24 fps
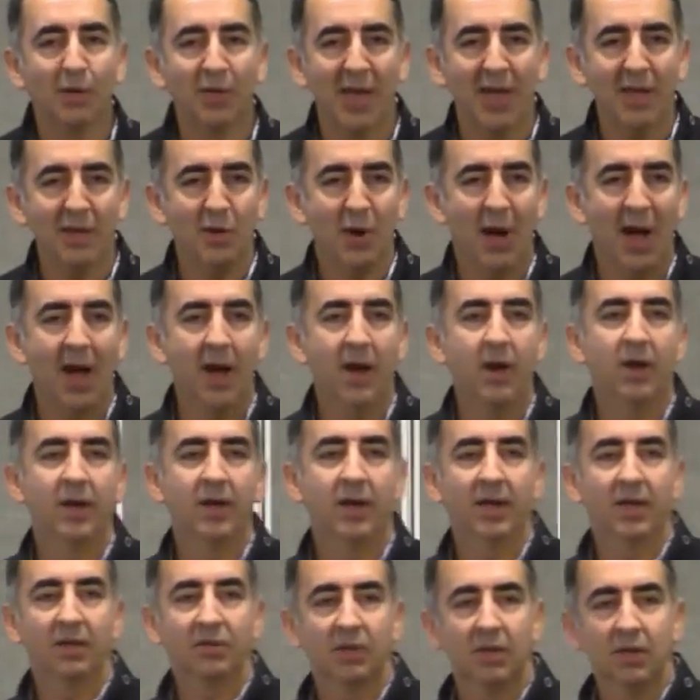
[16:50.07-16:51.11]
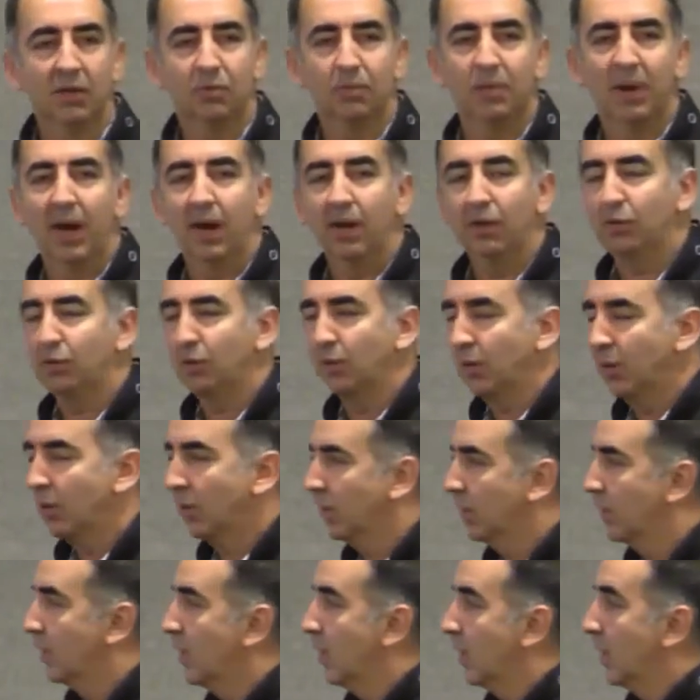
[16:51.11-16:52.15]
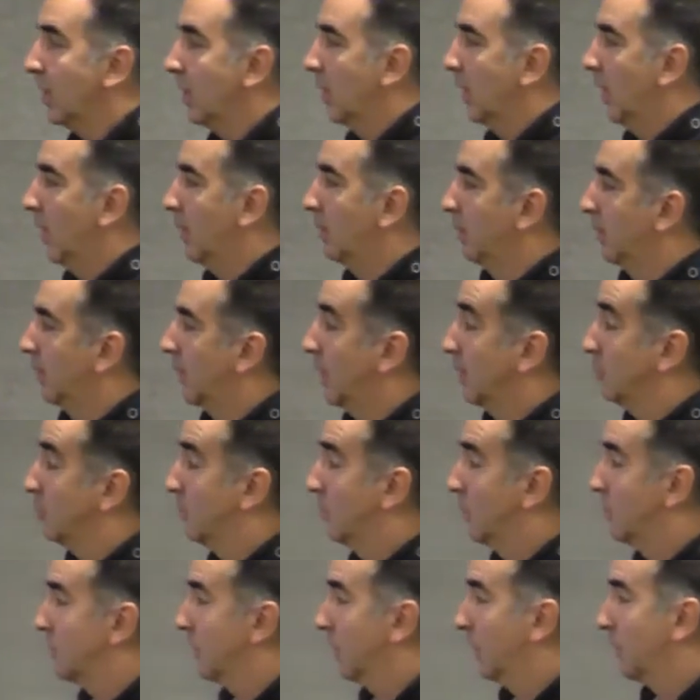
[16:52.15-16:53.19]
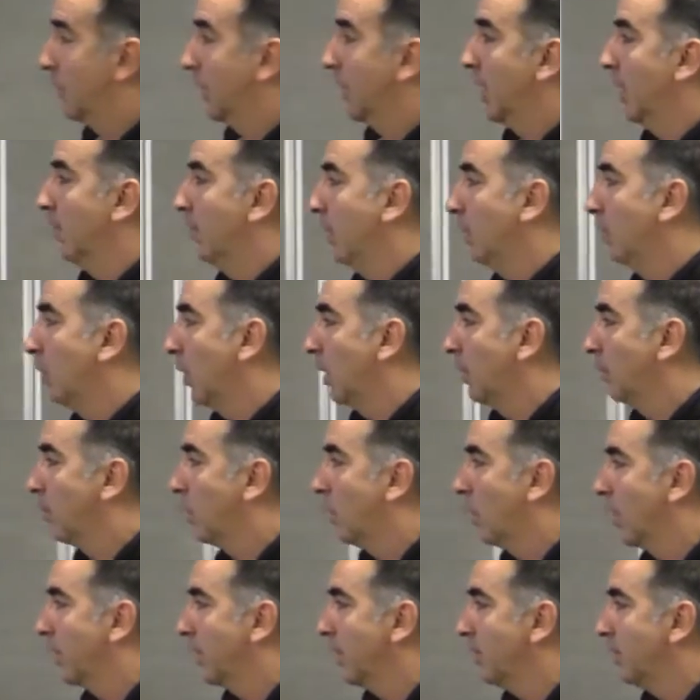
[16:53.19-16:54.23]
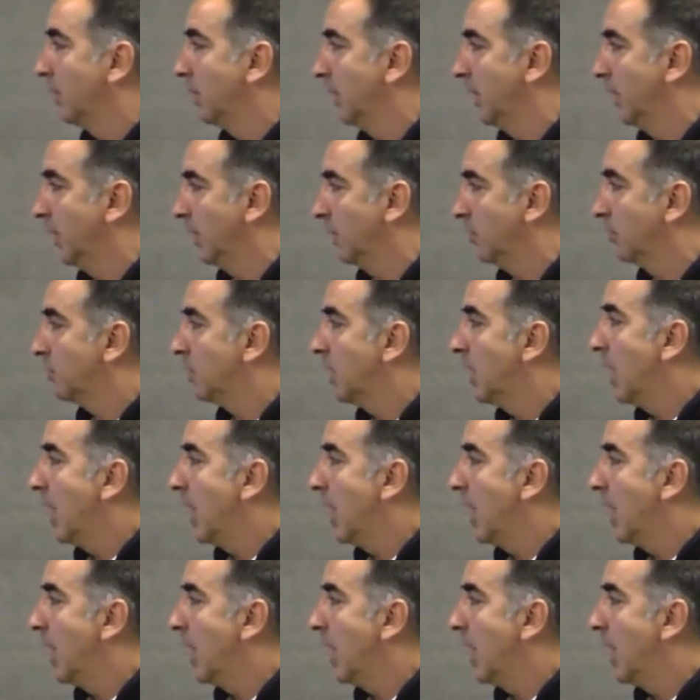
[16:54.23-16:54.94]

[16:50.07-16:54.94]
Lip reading: that you hired, and it isn't inspiring to your customers that are becoming more and more the millennials.